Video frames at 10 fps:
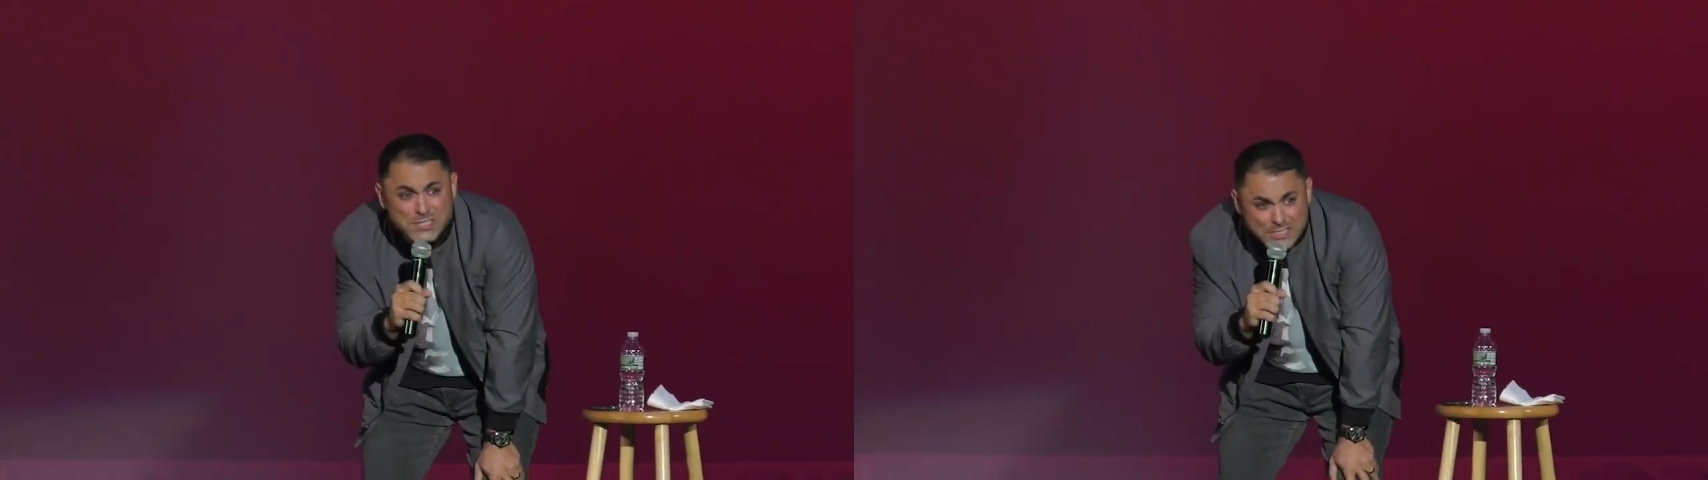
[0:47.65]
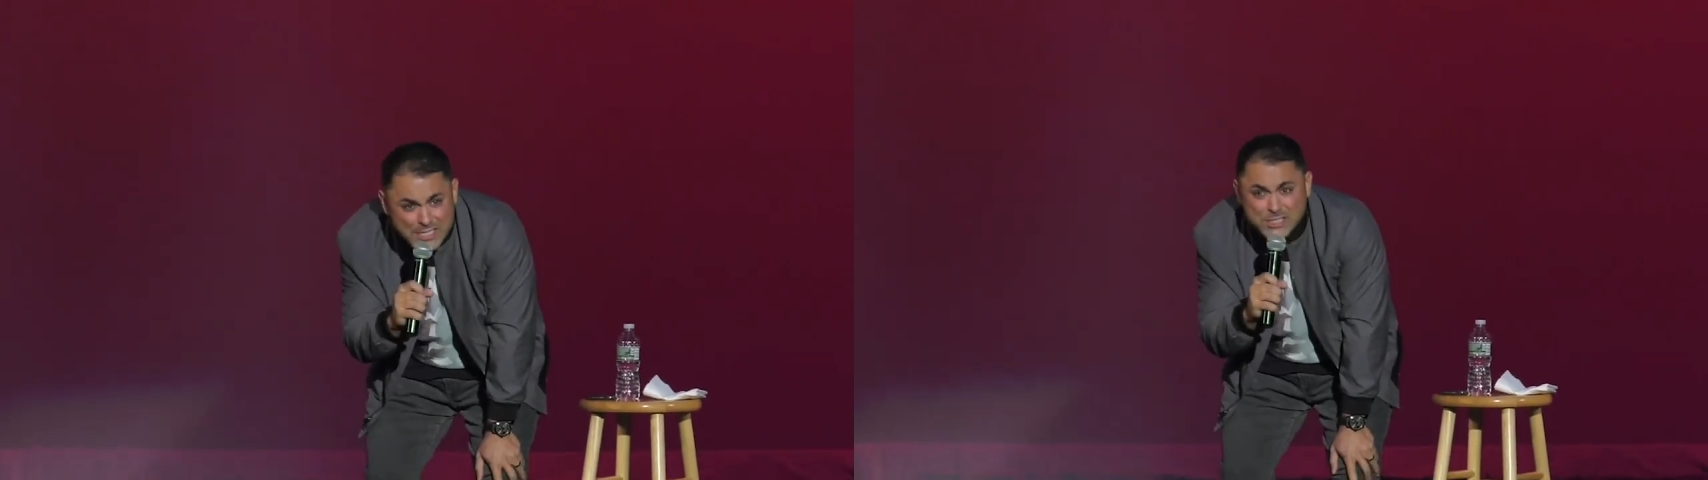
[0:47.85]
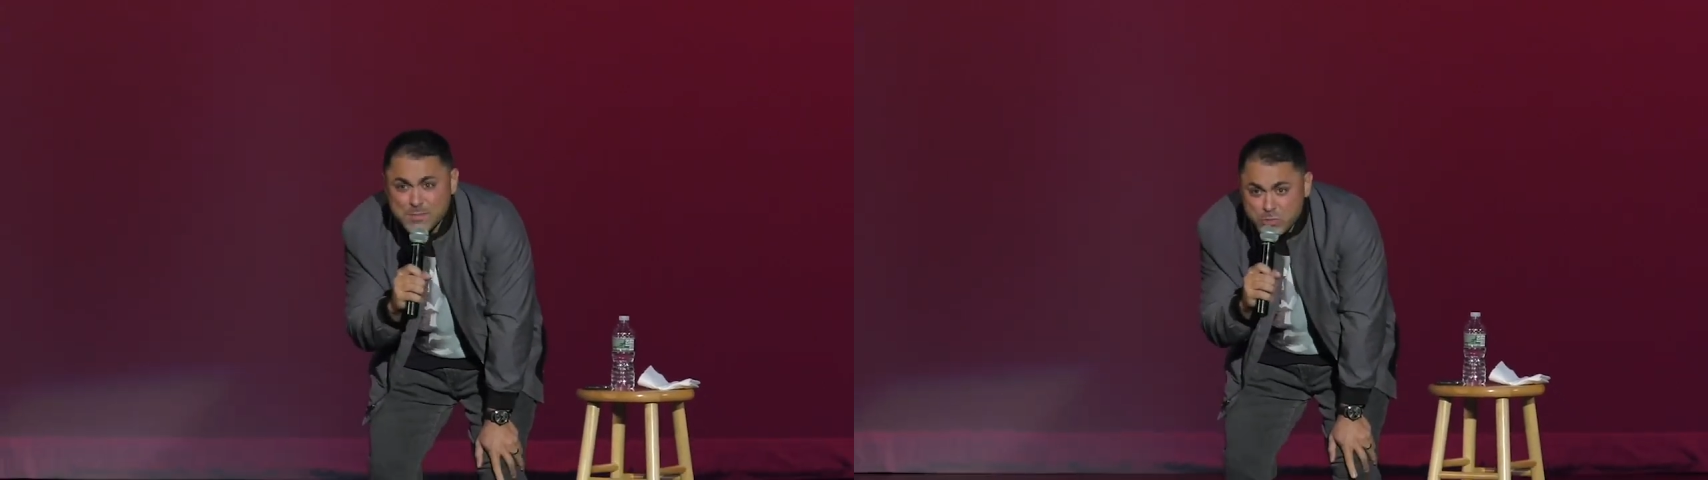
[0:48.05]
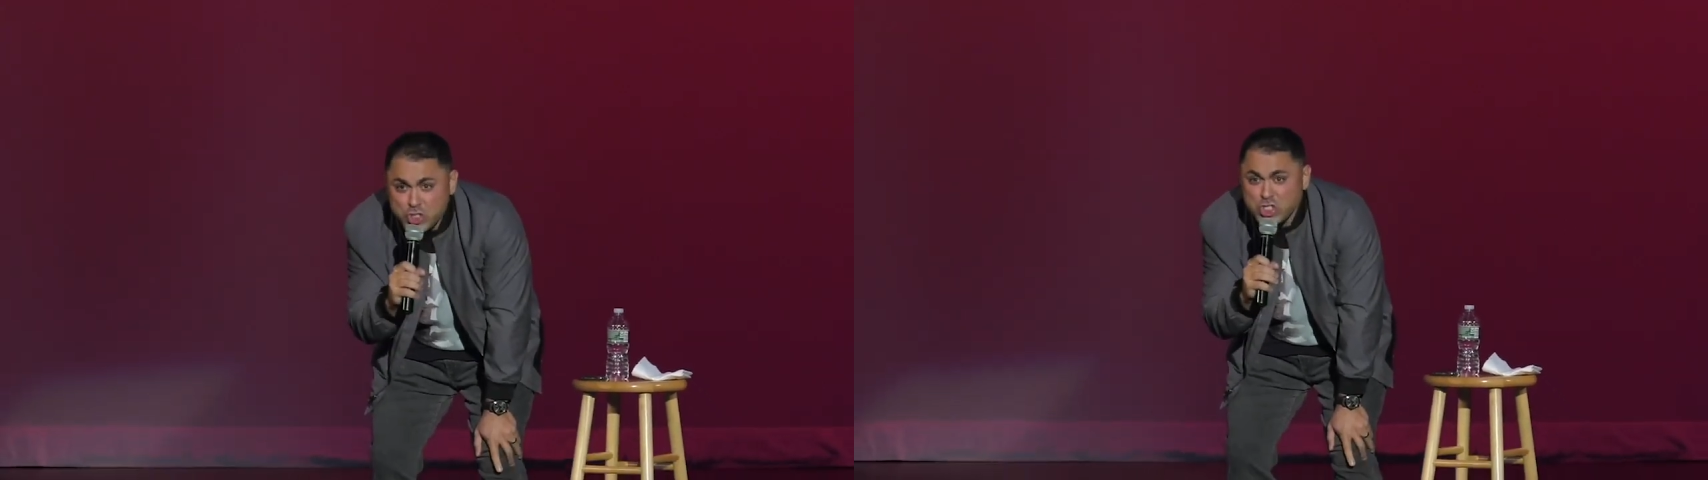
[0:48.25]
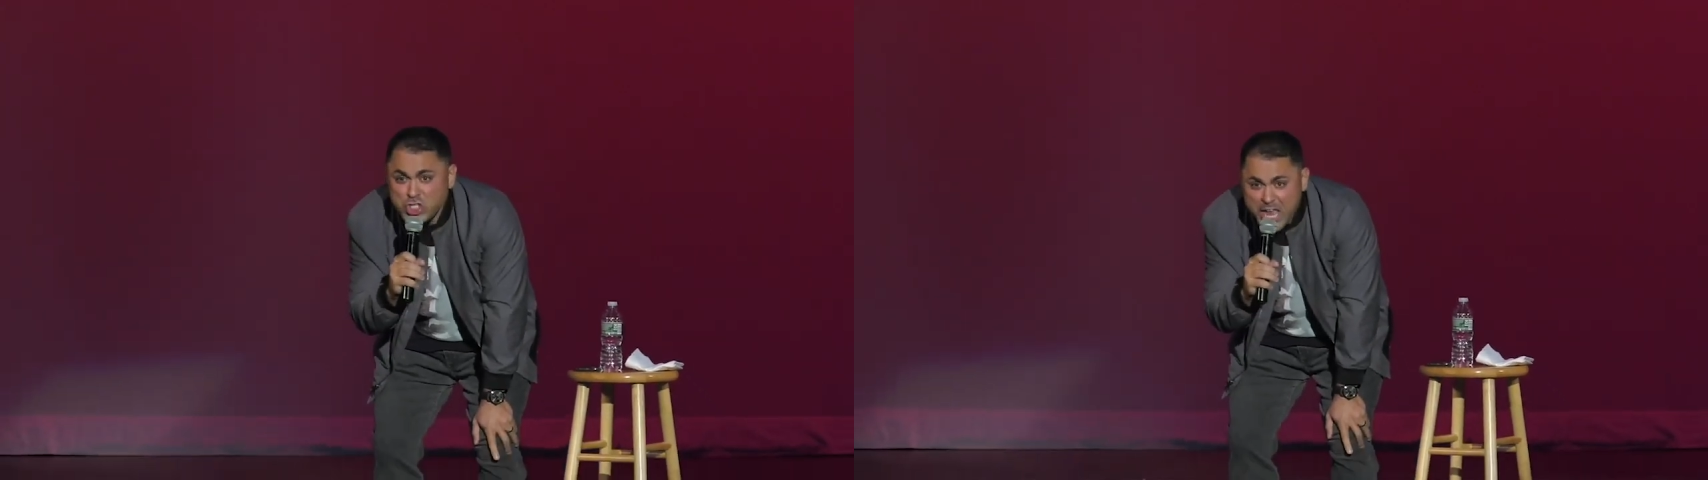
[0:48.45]
to see some
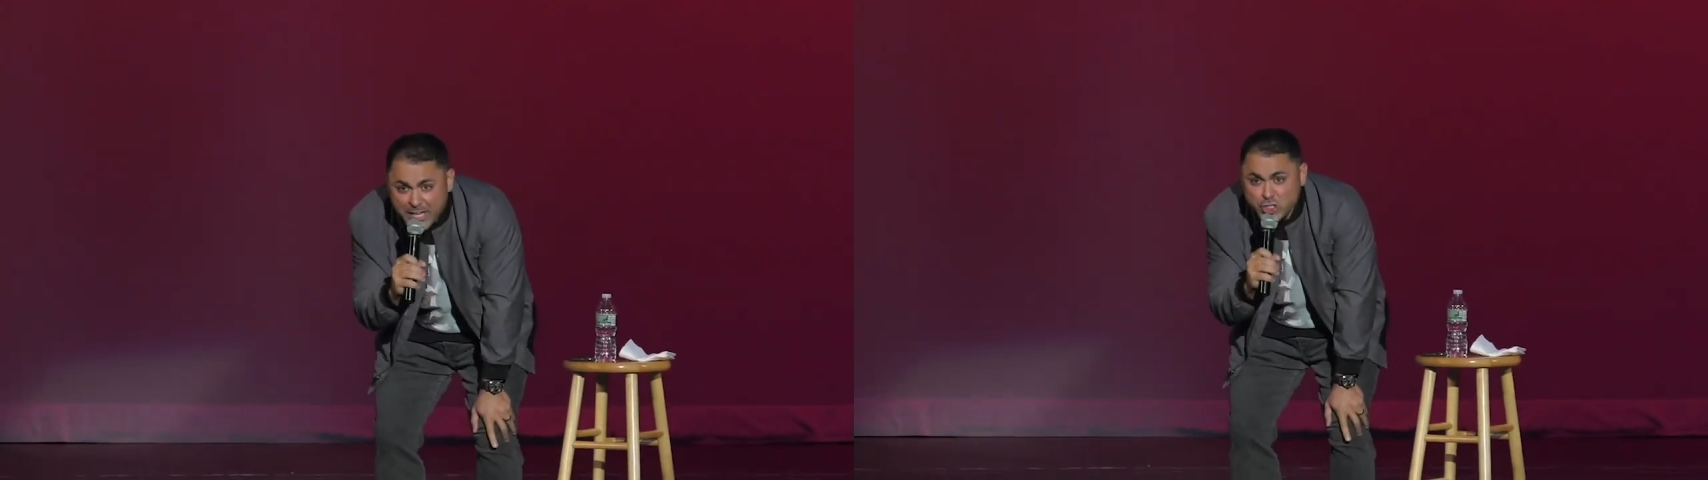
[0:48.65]
sick